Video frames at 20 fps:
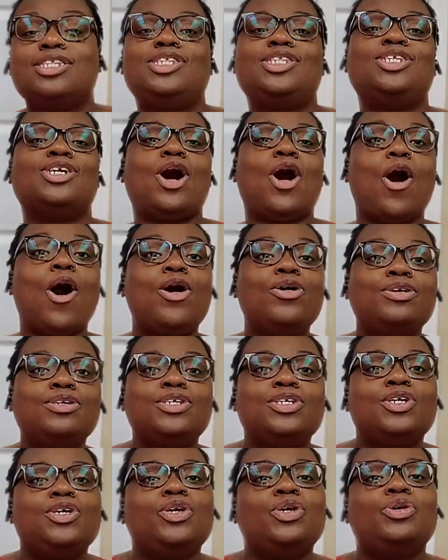talk
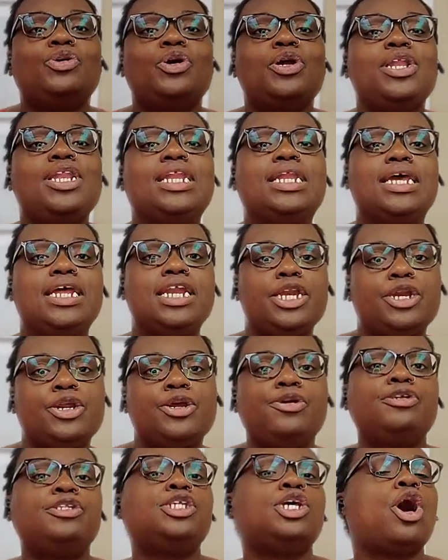to your
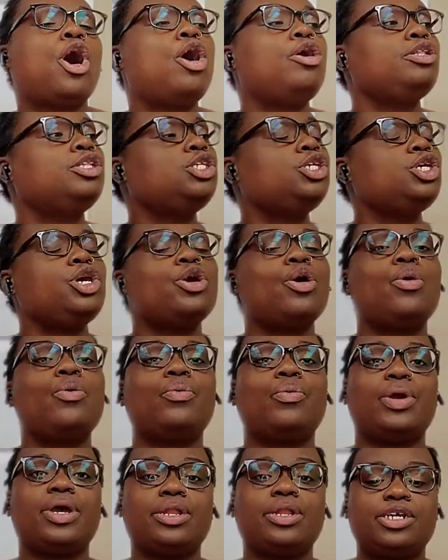lender, talk to your
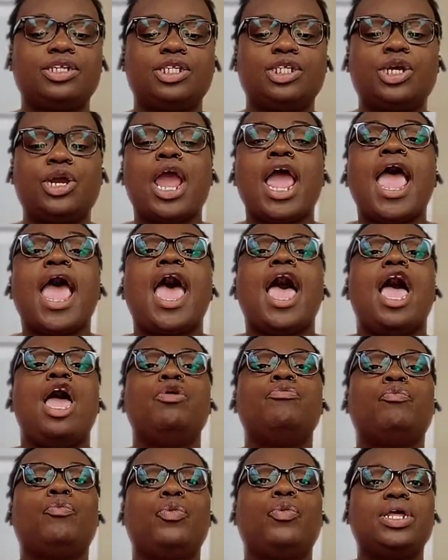realtor,
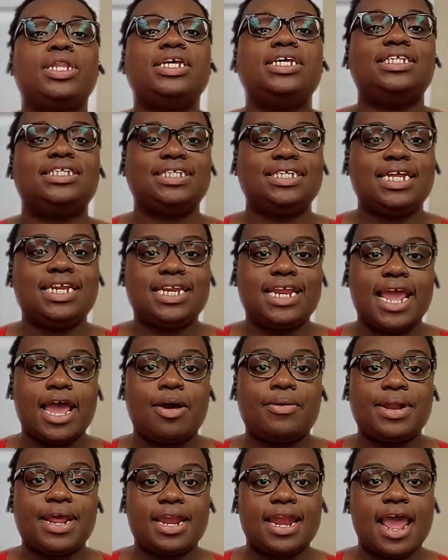and really sit
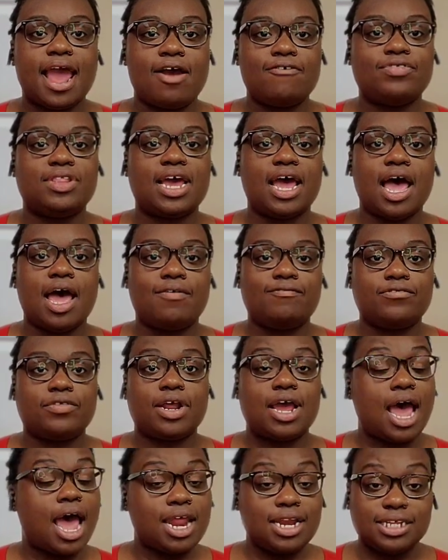down and have the
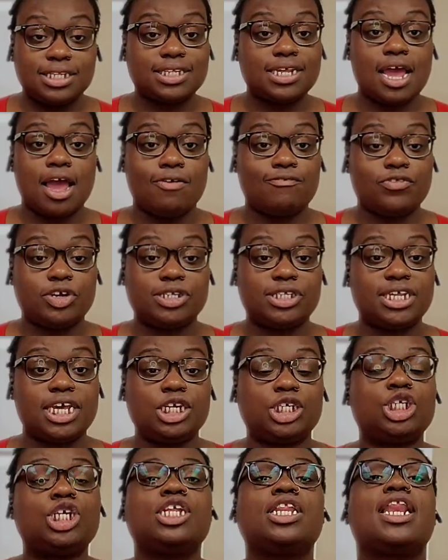honest
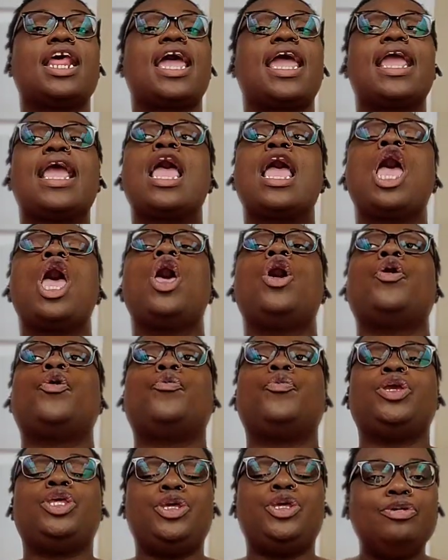conversation. Like,
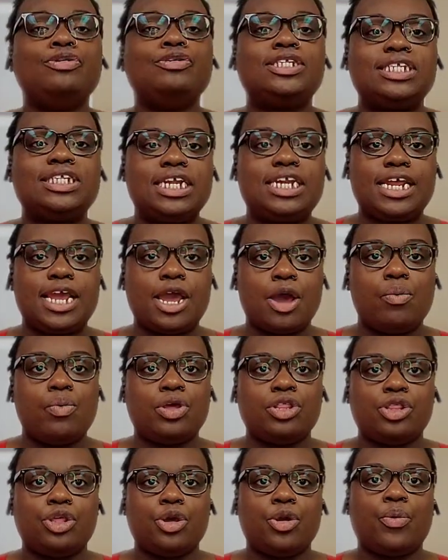when you sit down
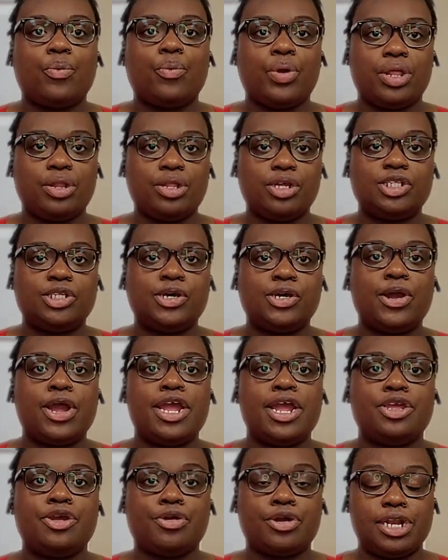with your realtor
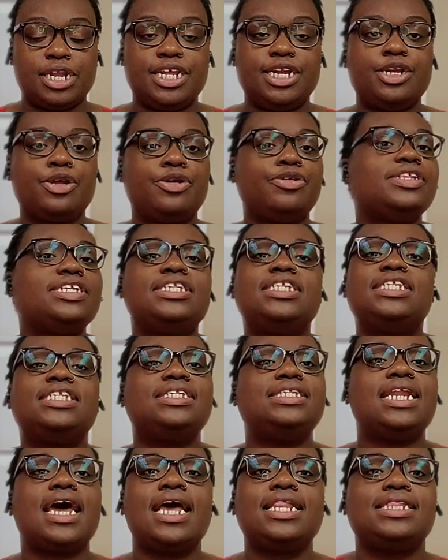and your lender, this is
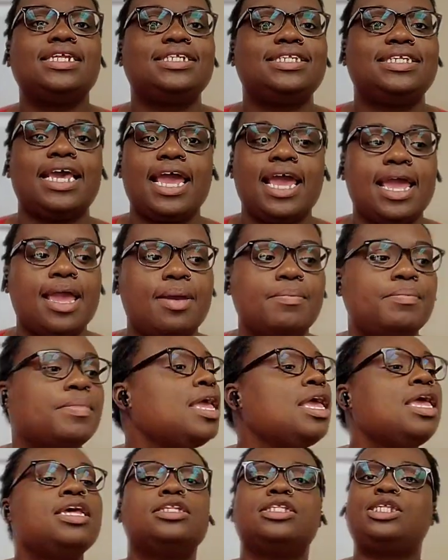not the time
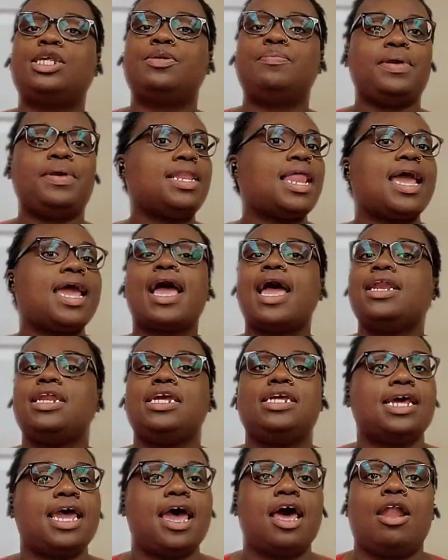to be like, I need
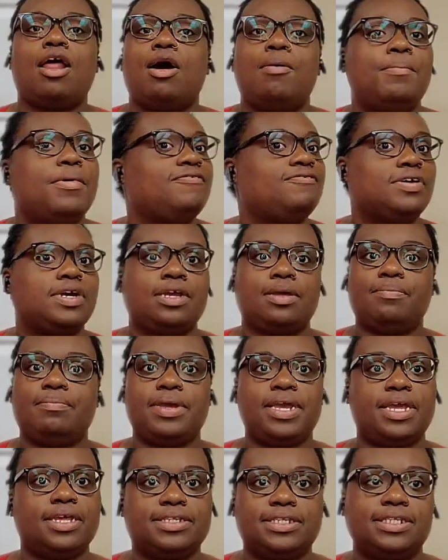to have all my fucking
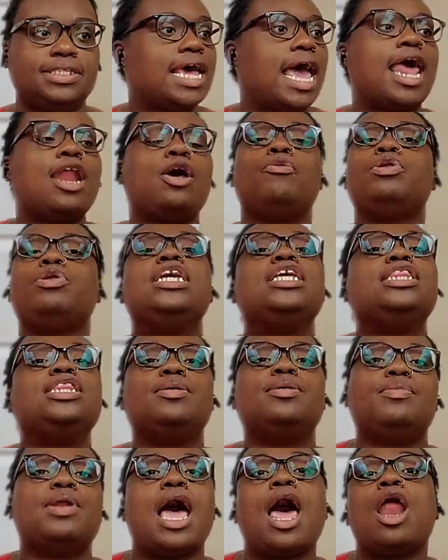business. I don't need
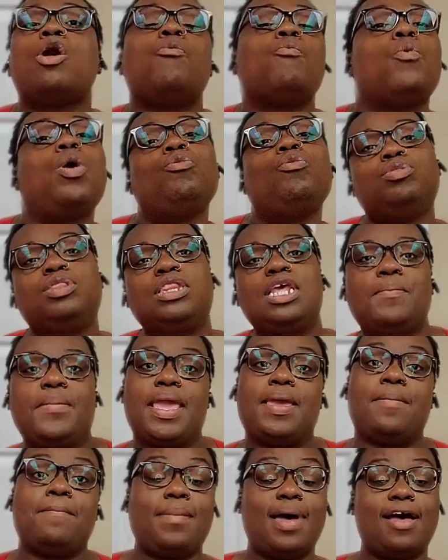them. I don't want them
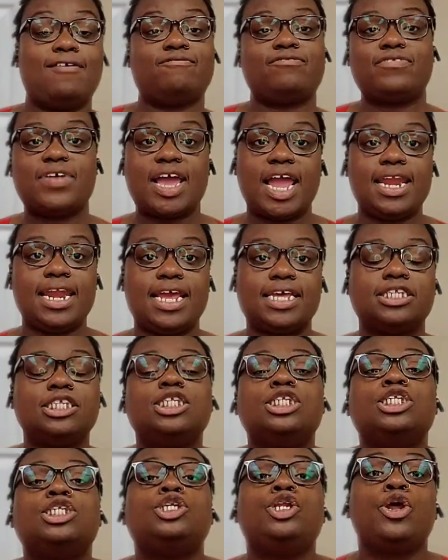in my
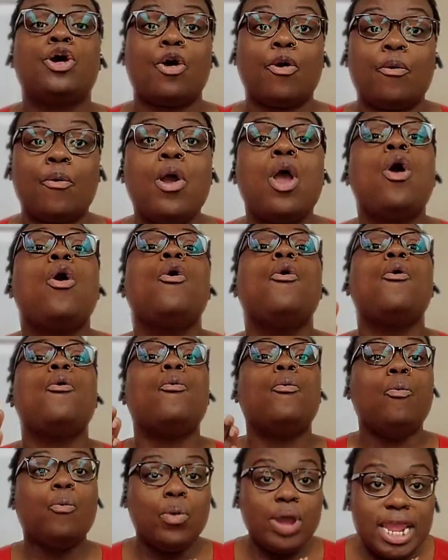finances. No,
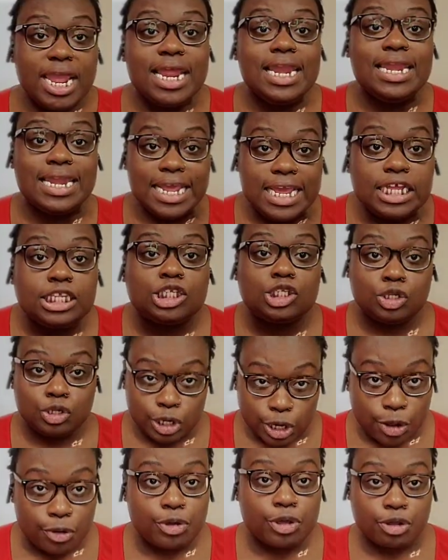we need to
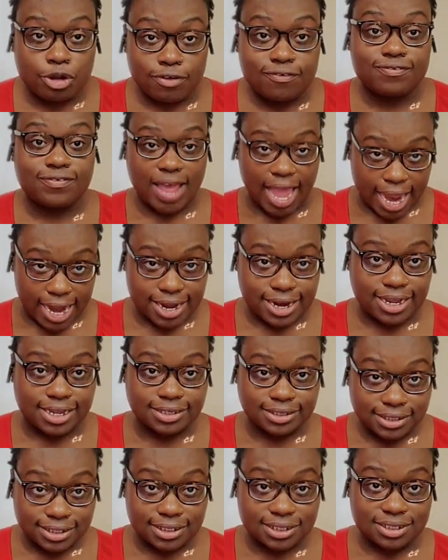know your
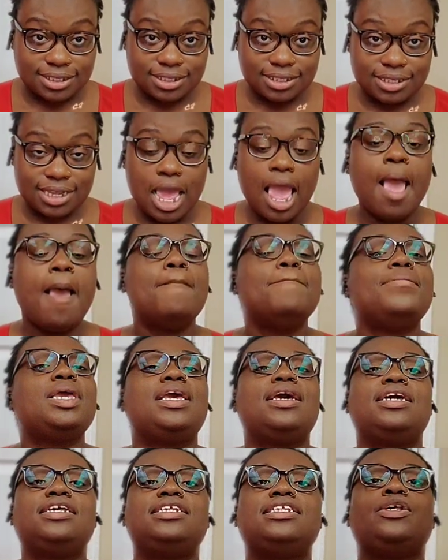finances,
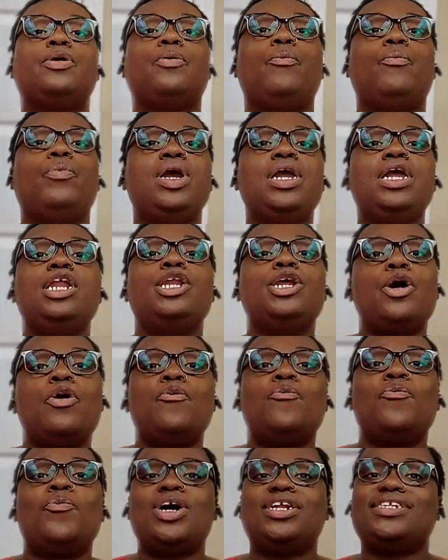because we
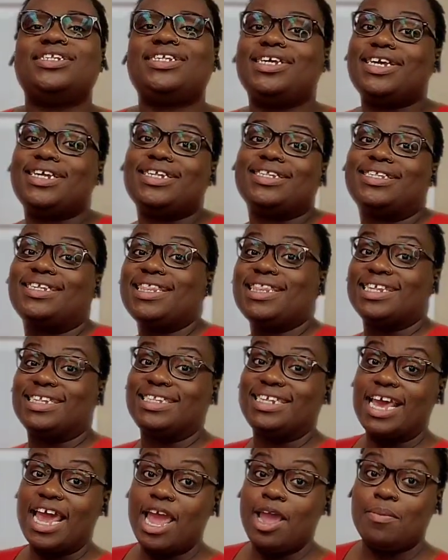don't want to get to the
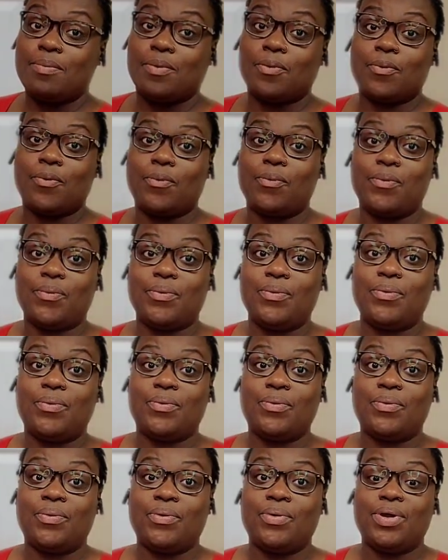table
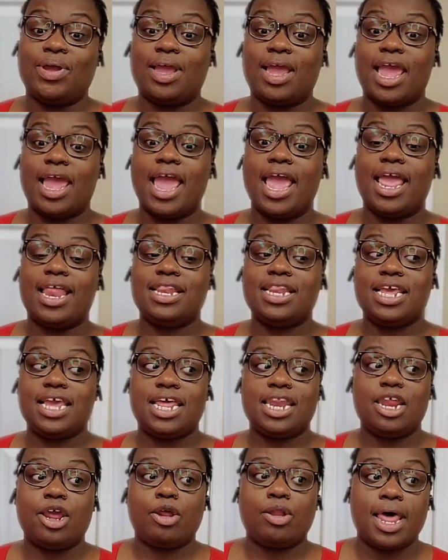and
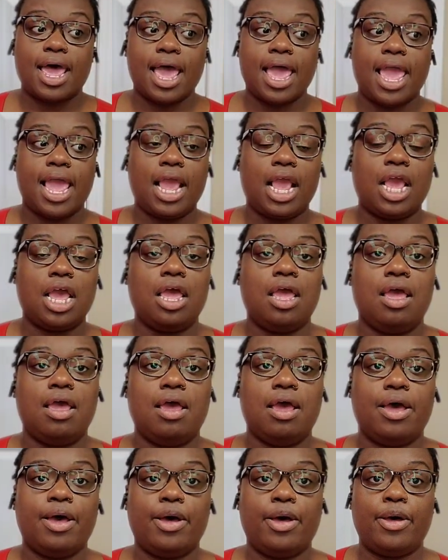then they're like,
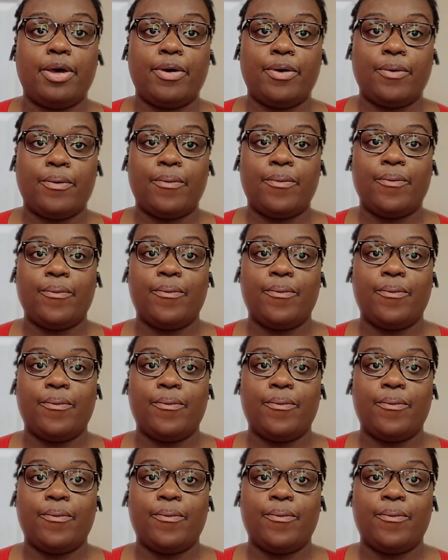oh,